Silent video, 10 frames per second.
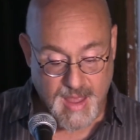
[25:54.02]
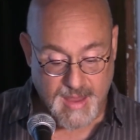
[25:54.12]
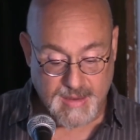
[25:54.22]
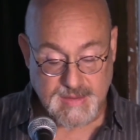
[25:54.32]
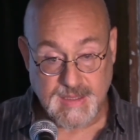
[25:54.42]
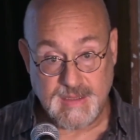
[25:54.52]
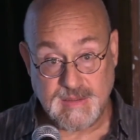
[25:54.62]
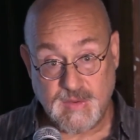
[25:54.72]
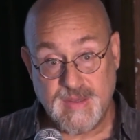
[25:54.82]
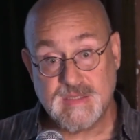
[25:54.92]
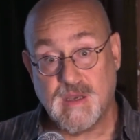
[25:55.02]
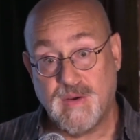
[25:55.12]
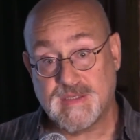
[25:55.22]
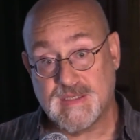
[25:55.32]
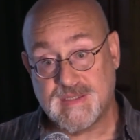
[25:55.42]
And in doing so,
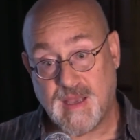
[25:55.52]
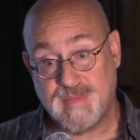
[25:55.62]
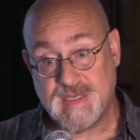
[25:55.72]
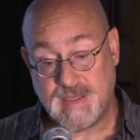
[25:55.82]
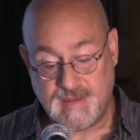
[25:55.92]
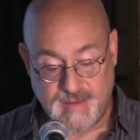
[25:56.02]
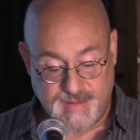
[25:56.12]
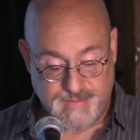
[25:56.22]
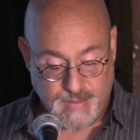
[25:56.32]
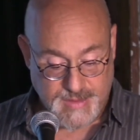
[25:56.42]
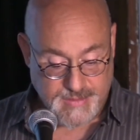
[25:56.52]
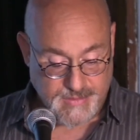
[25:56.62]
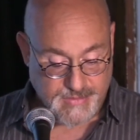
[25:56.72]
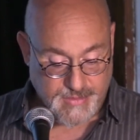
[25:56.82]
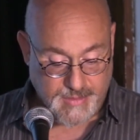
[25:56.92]
it's a subsidy to the food
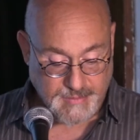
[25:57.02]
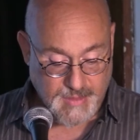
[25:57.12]
industry.